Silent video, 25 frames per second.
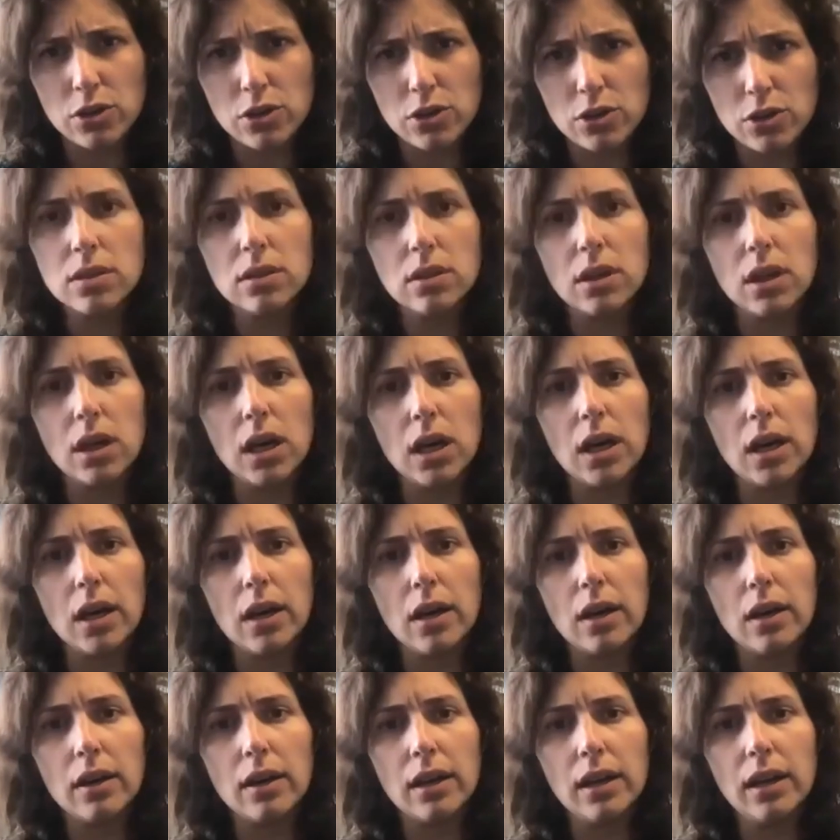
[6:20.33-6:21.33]
Uh,
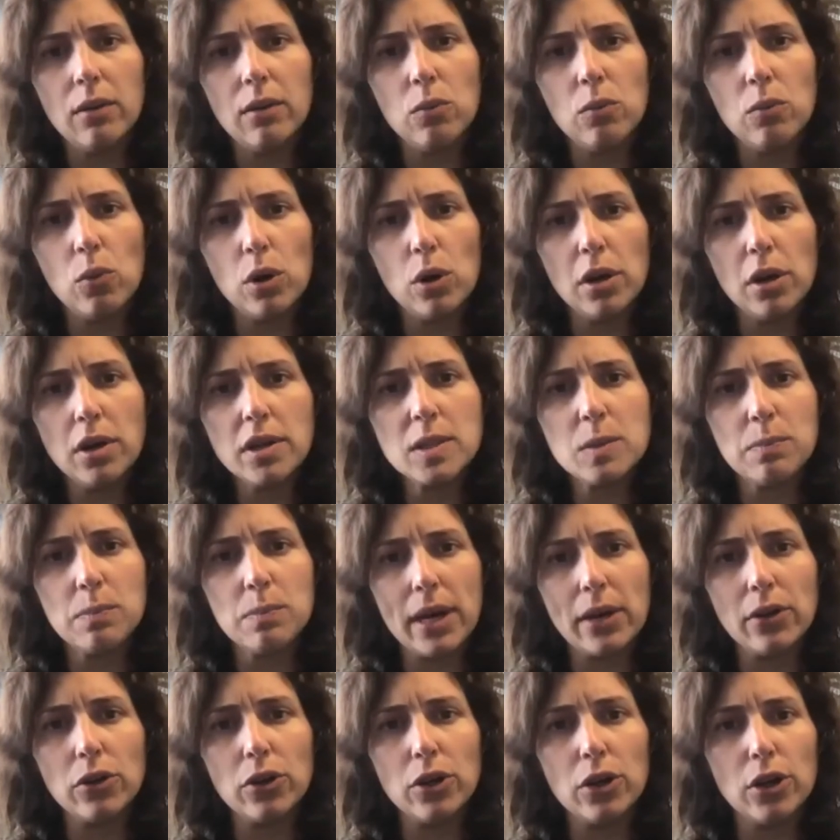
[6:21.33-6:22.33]
it works
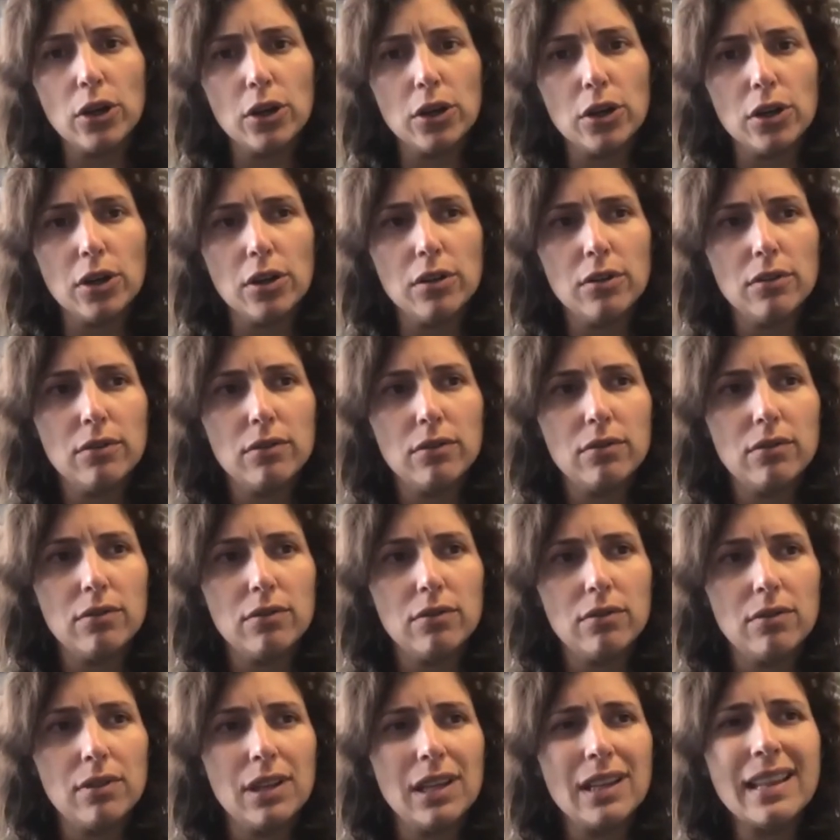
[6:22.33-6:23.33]
better
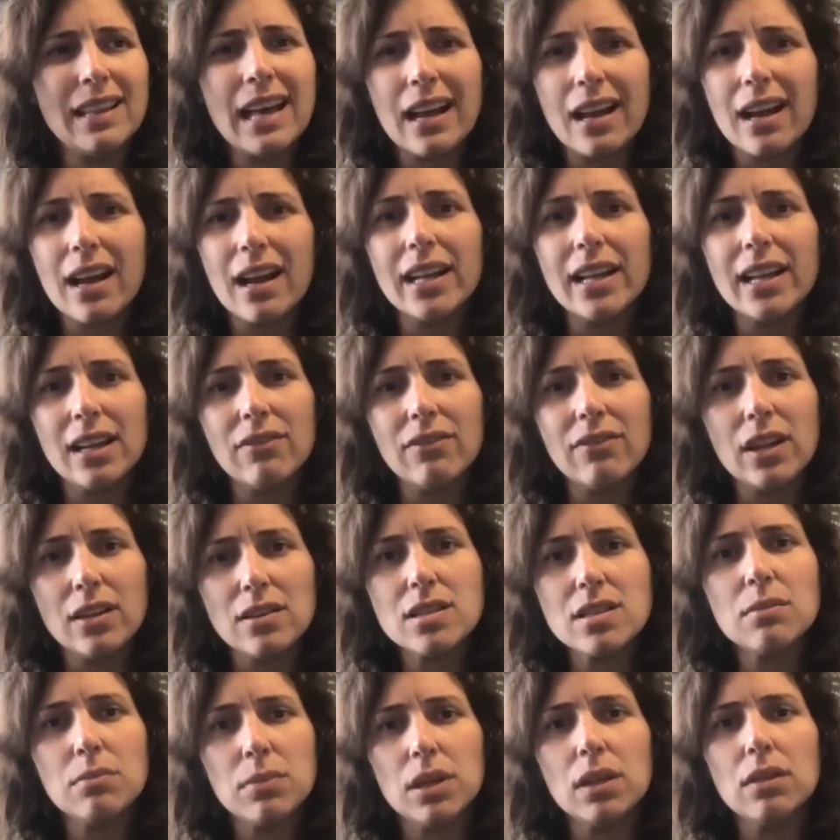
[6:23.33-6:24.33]
in that kind of
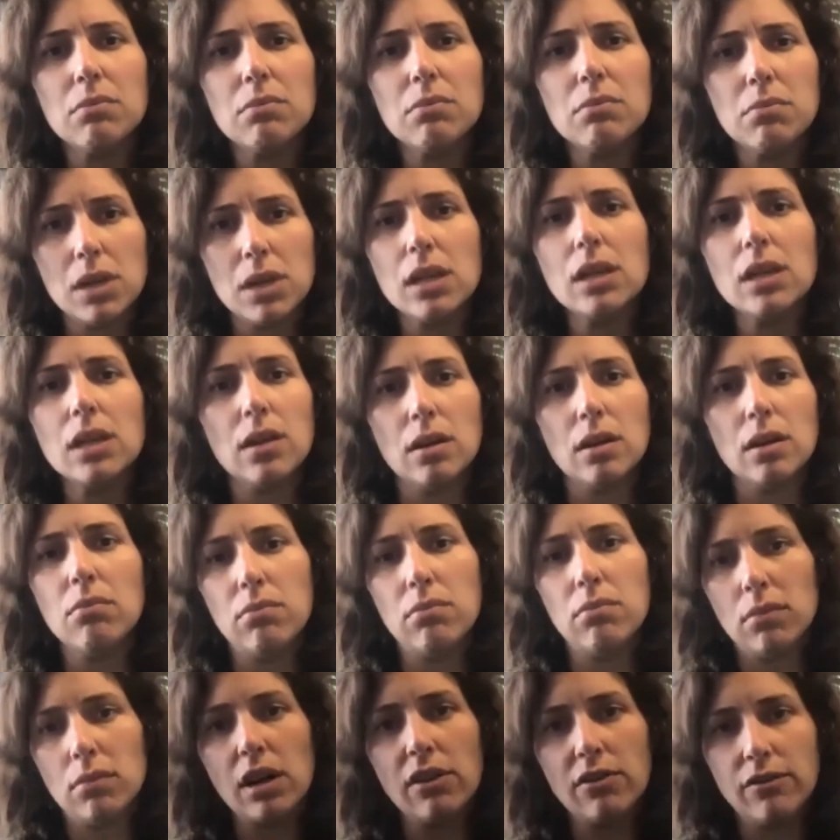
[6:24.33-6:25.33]
intimate medium, I
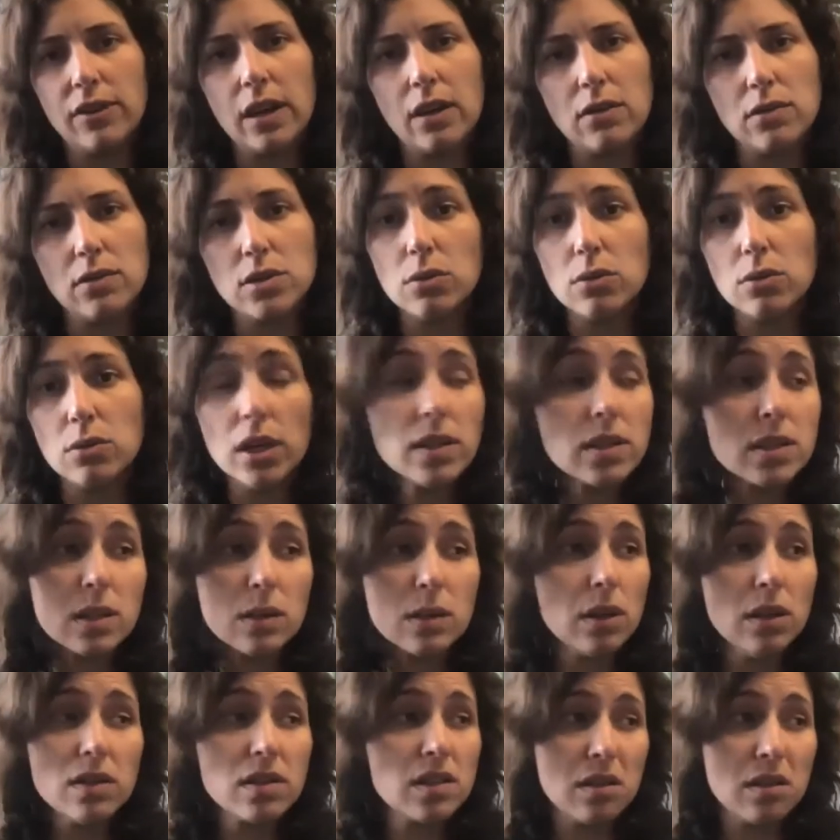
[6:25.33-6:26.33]
found. So it's the it's
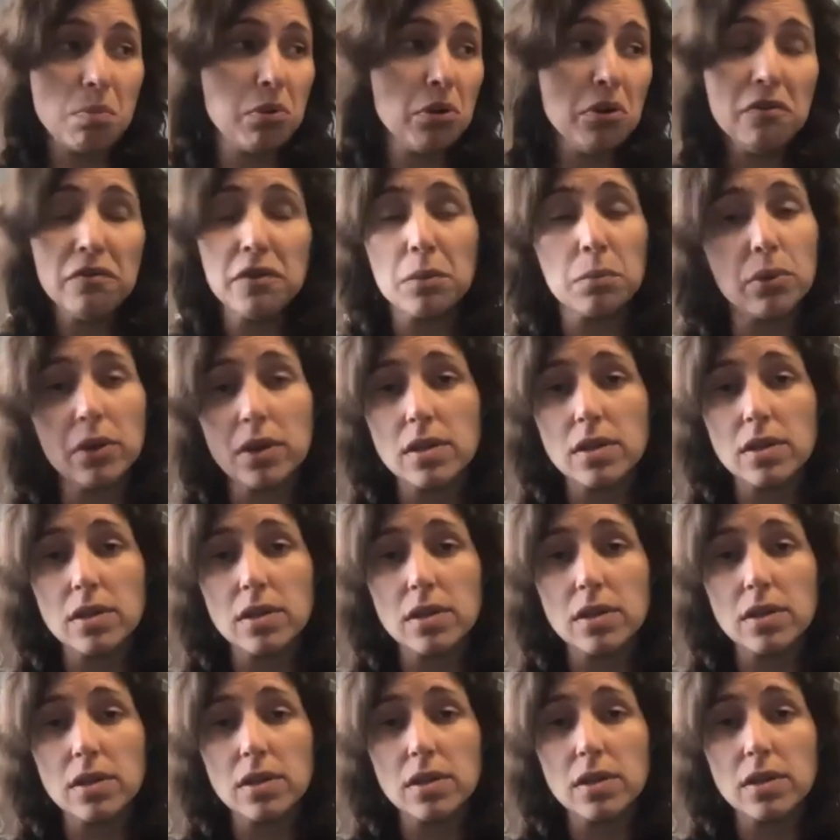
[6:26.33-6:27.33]
the perfect place for it,
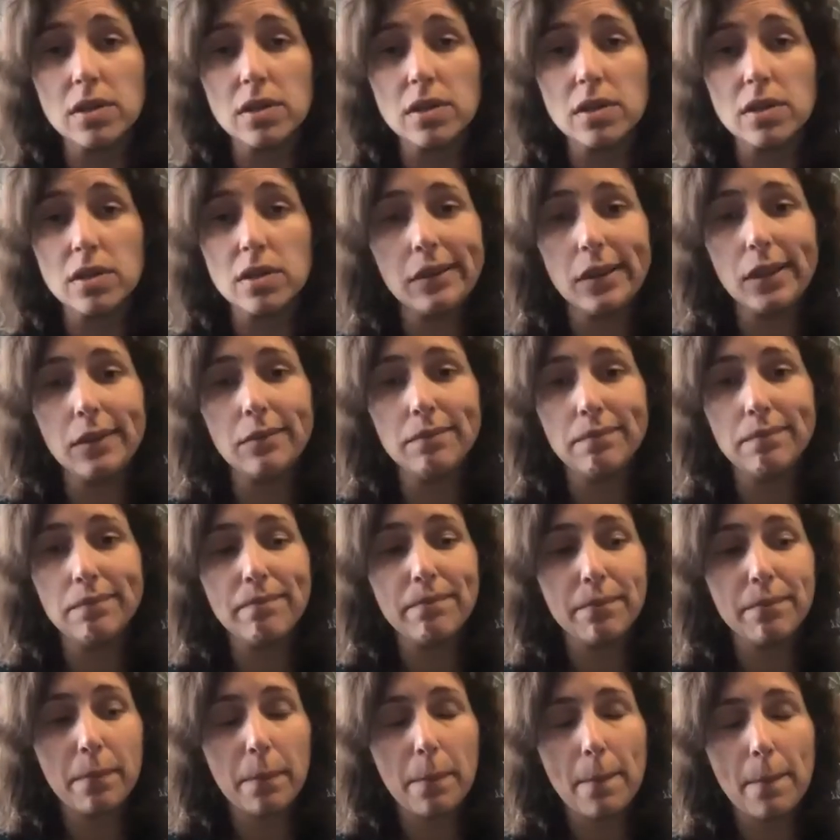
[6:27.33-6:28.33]
frankly.
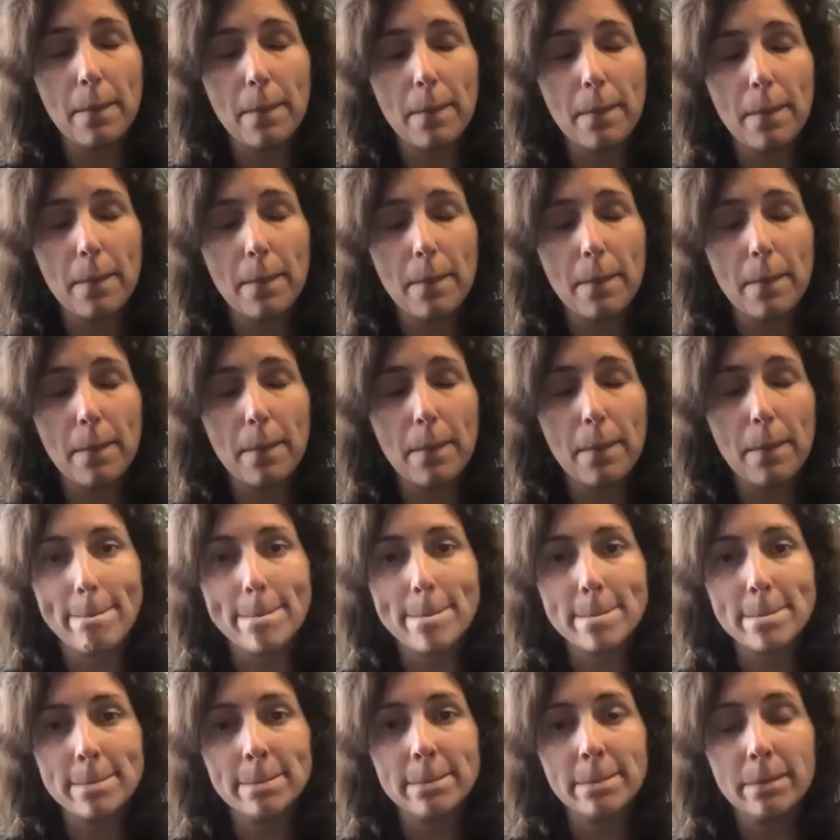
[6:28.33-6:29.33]
Yeah.
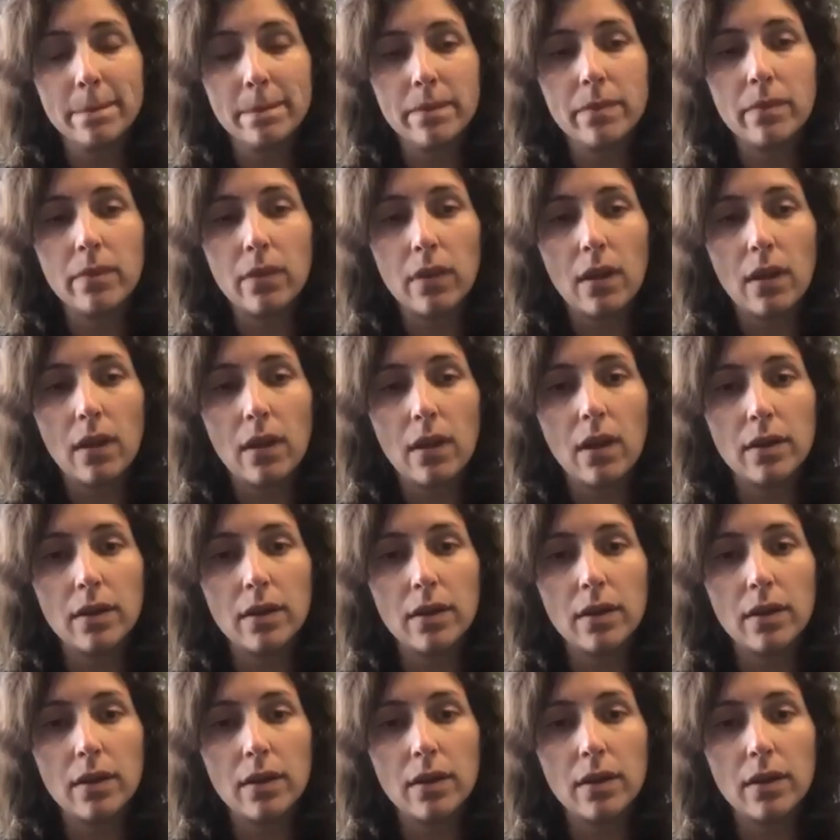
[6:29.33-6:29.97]
Yeah,